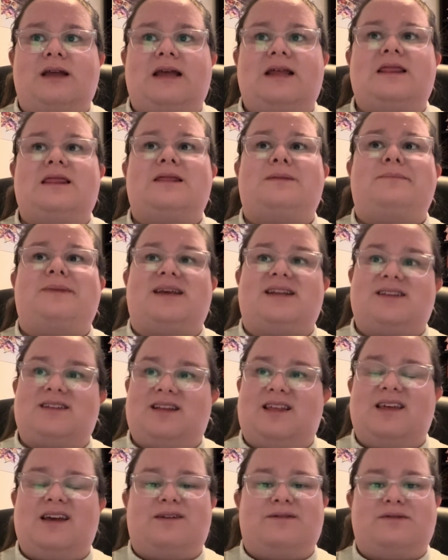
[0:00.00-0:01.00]
in the
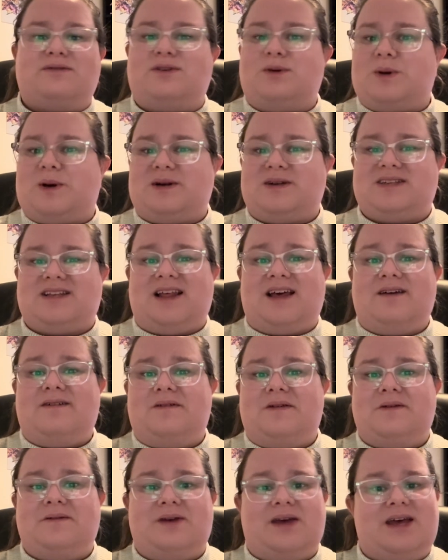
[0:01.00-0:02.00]
midst. I think I have a few hours
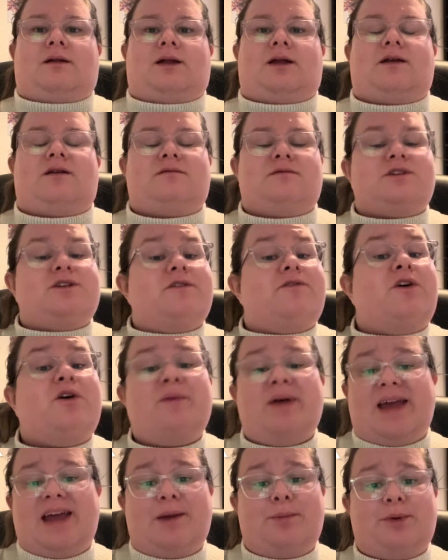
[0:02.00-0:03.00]
left of it. So for
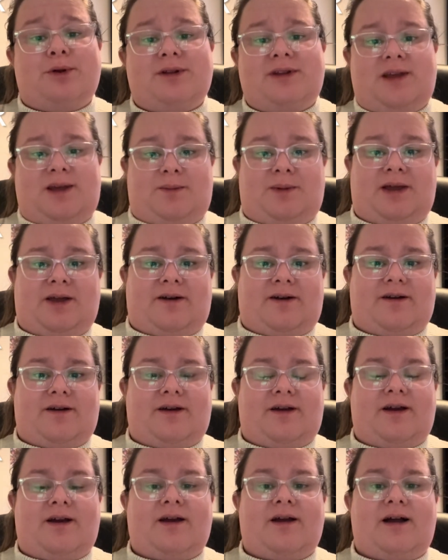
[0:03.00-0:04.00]
my April
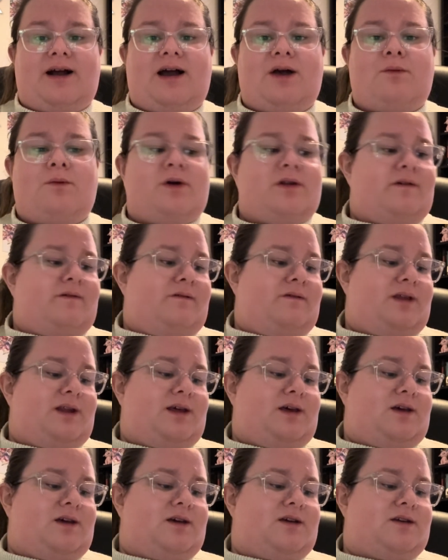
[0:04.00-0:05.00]
TBR, I want to
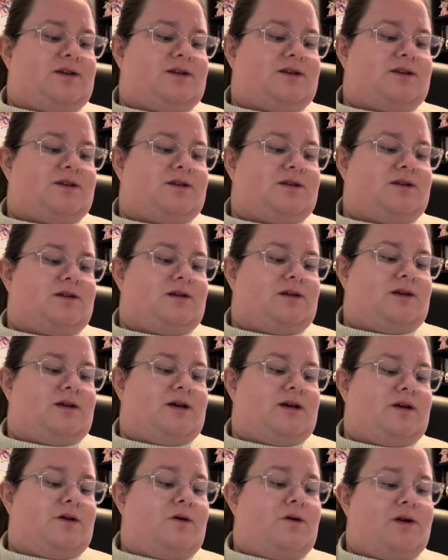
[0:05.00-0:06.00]
finish
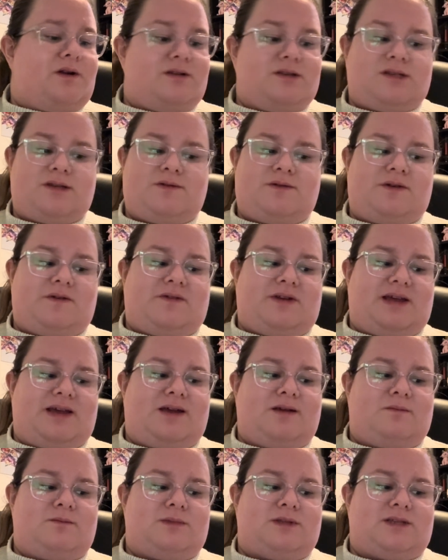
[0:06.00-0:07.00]
A Court of Silver
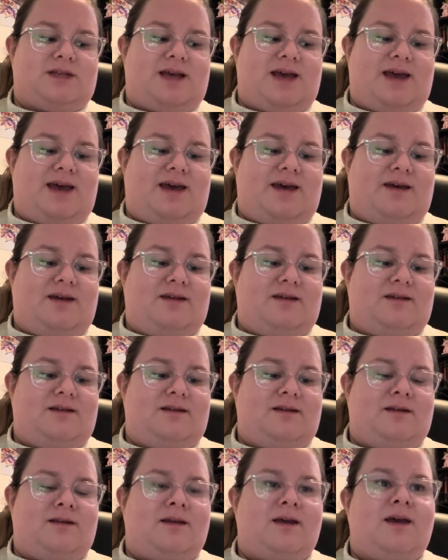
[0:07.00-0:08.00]
Flames
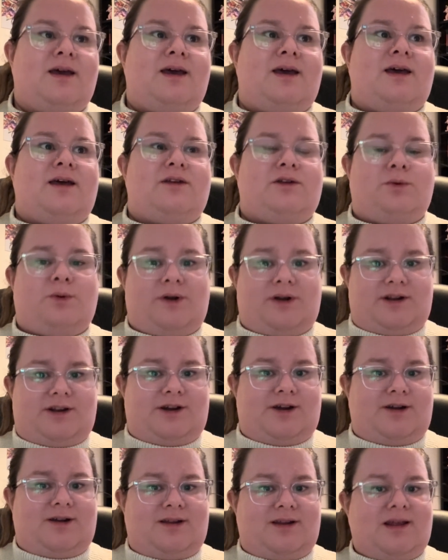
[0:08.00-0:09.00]
and Toward
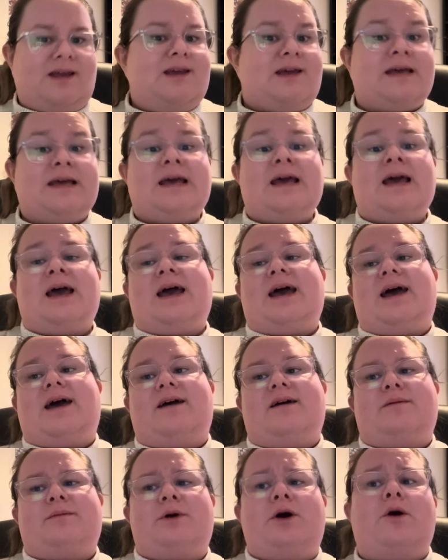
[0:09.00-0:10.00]
Eternity,
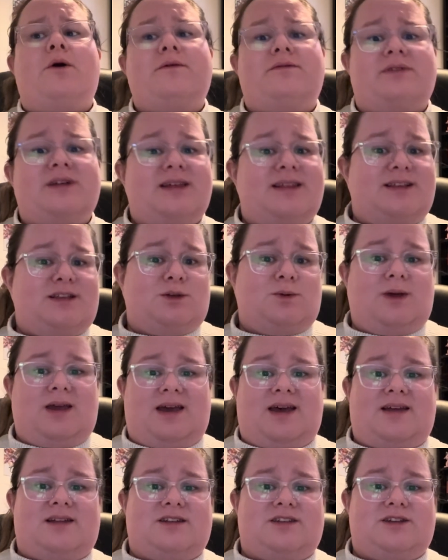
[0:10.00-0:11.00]
hopefully this
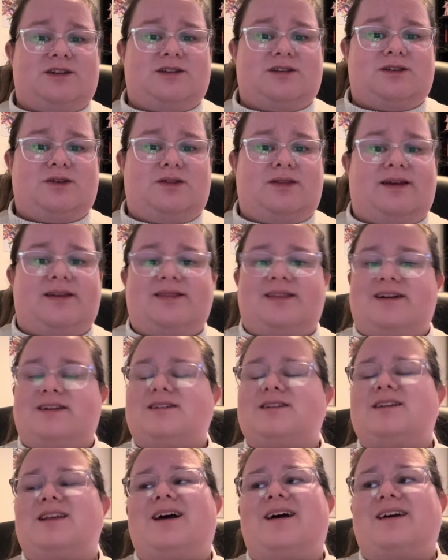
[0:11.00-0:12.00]
weekend, just so that they're
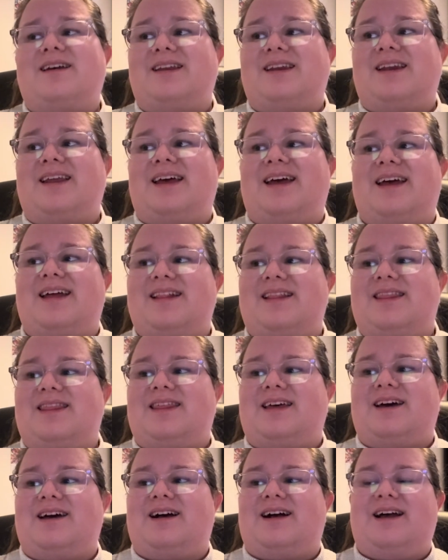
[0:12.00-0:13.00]
done and
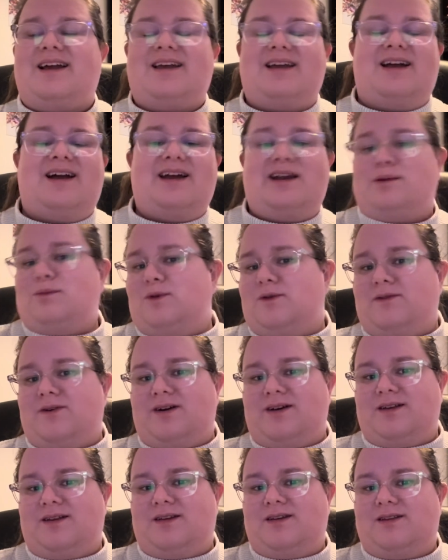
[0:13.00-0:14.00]
that I can kind of move
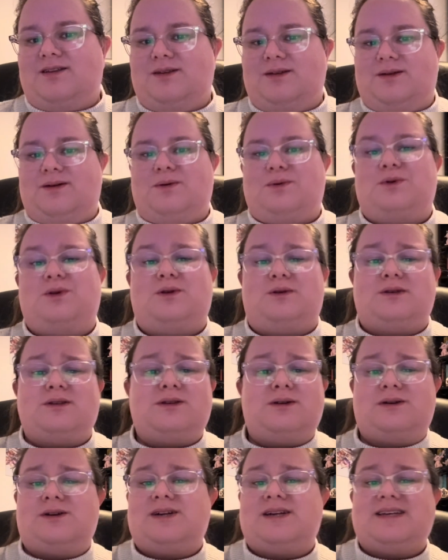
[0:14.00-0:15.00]
on to new
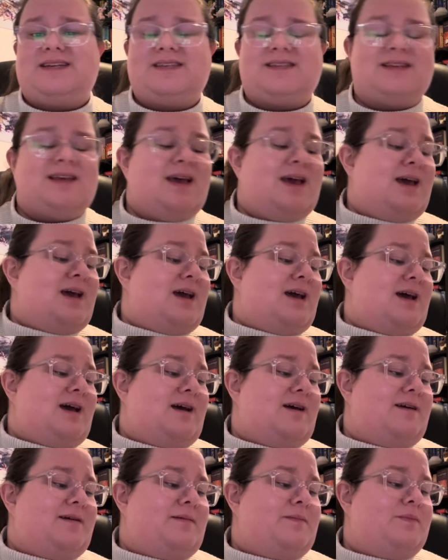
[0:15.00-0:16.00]
stories.
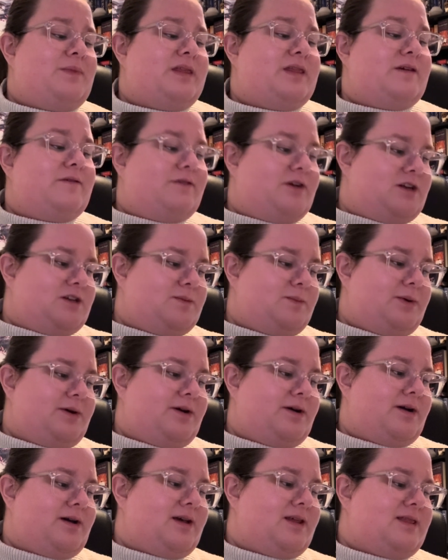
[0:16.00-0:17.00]
The first
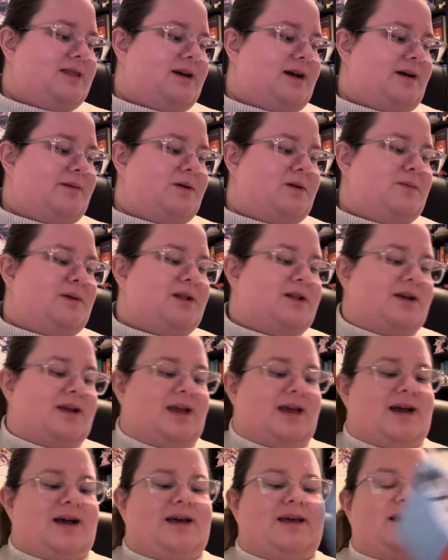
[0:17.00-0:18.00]
book that I'm going to be
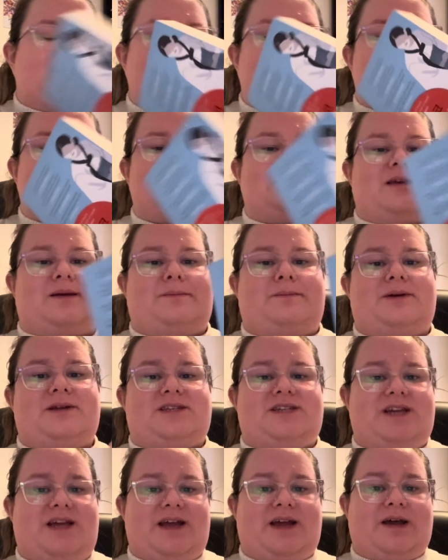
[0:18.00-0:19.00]
looking at is
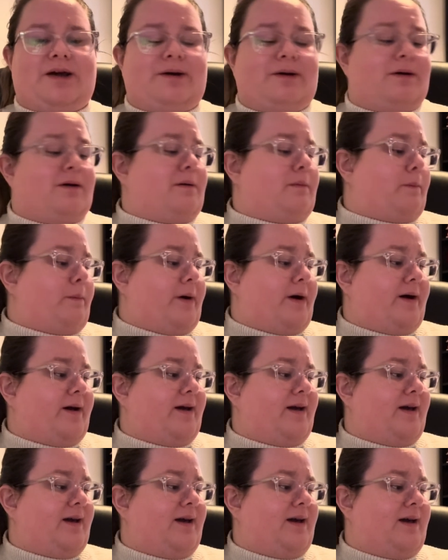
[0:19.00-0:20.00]
Pachinko
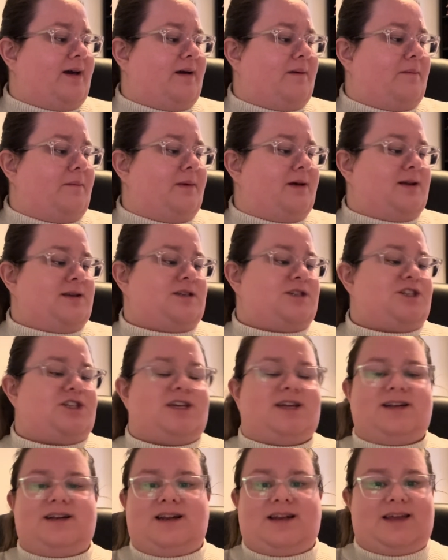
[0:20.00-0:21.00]
by Min
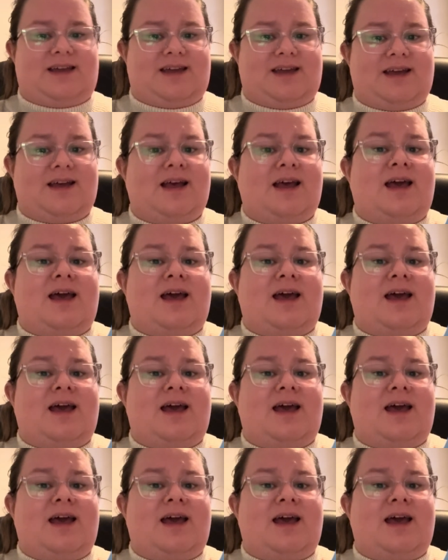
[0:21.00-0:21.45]
Jin Lee.